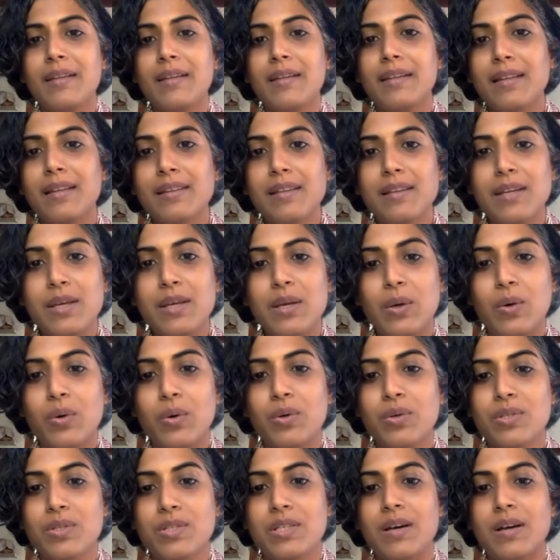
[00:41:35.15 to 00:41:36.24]
nandini
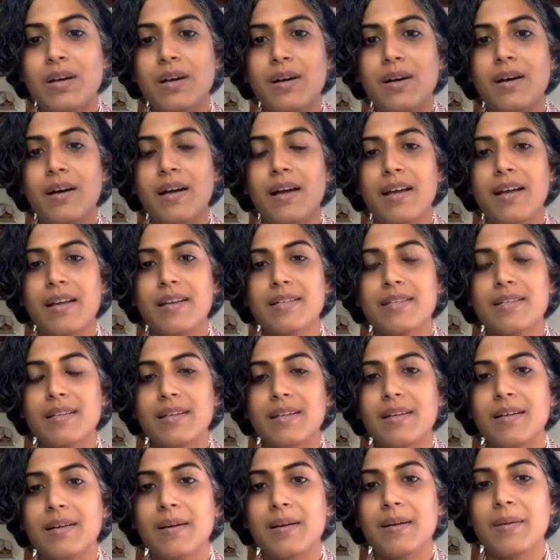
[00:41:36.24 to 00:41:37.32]
oza had
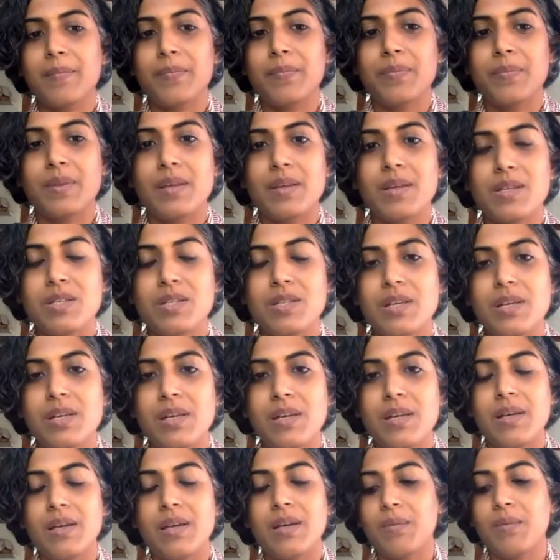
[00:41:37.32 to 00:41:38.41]
um,
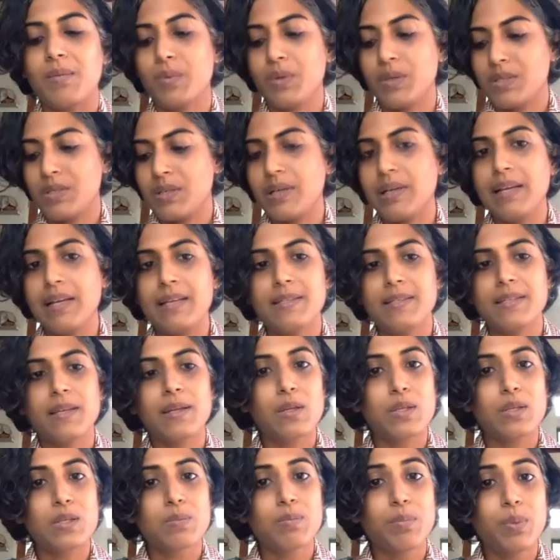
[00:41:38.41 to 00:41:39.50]
she was releasing
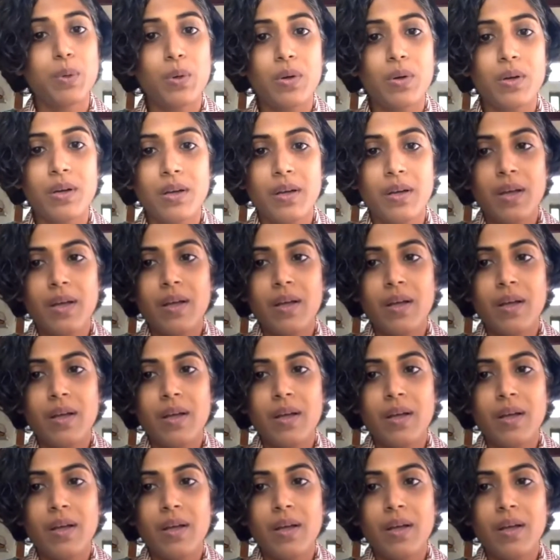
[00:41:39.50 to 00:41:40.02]
this book